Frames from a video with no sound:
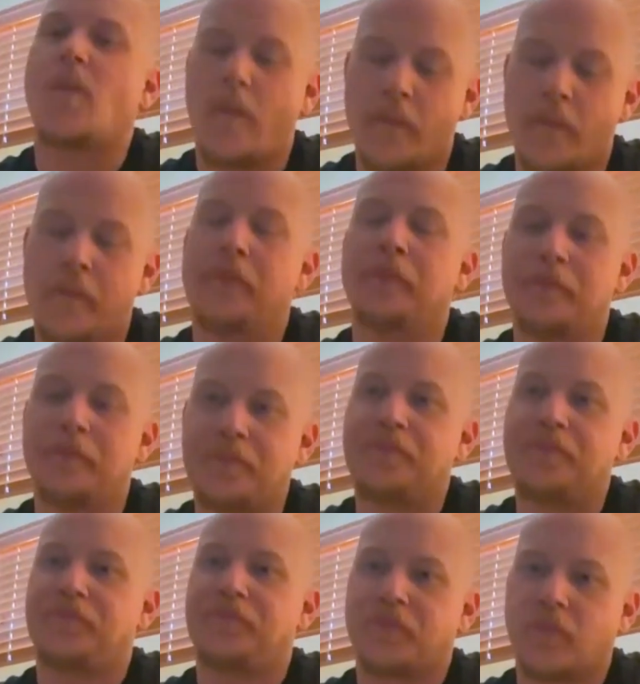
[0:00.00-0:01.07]

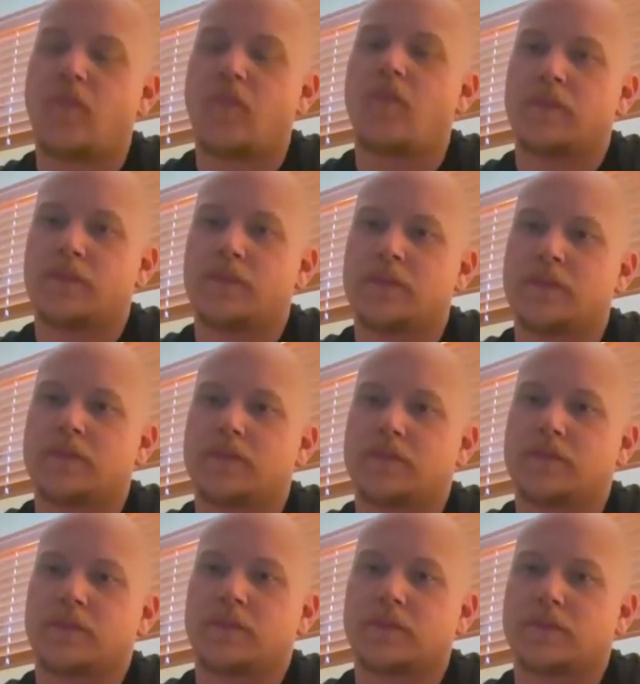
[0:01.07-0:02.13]

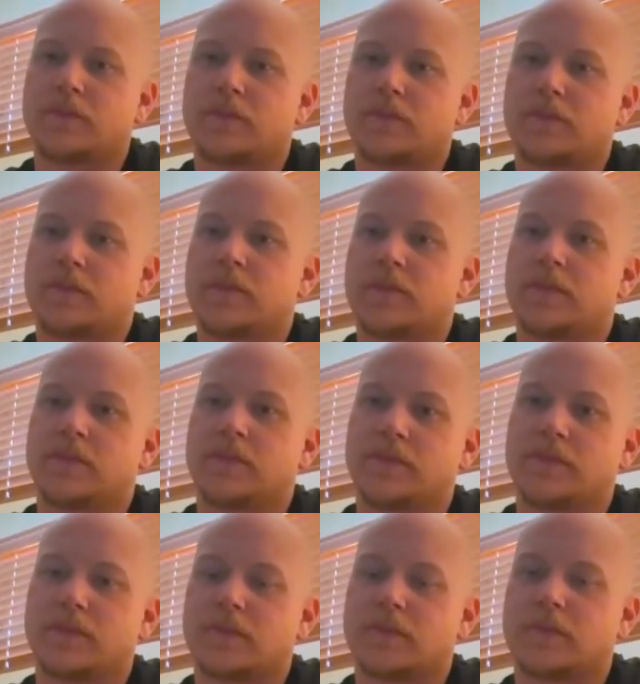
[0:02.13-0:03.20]

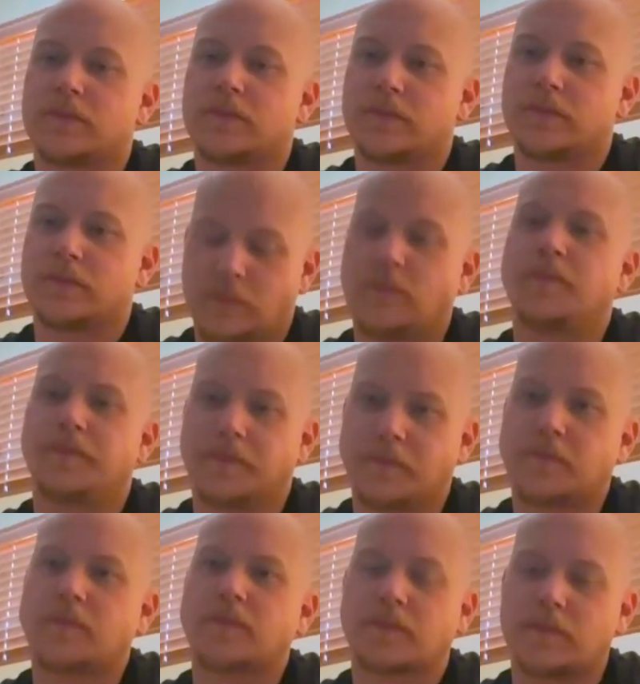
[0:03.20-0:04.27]

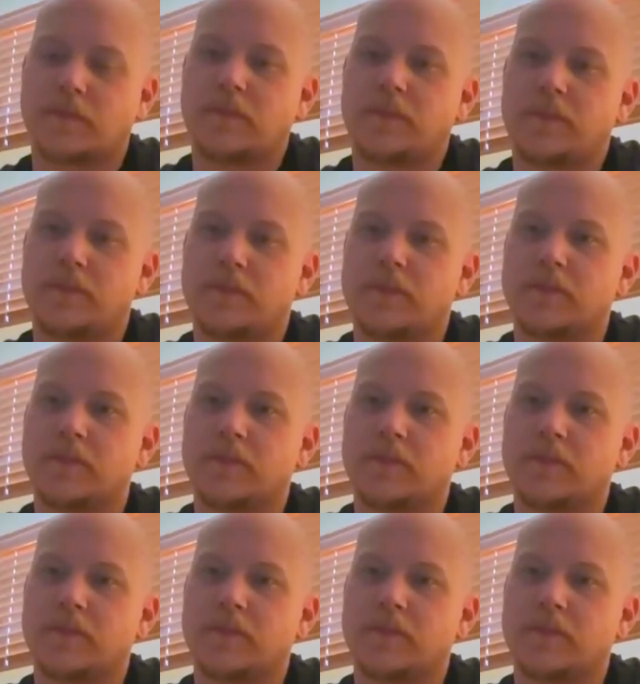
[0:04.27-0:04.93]
The person shown says nothing.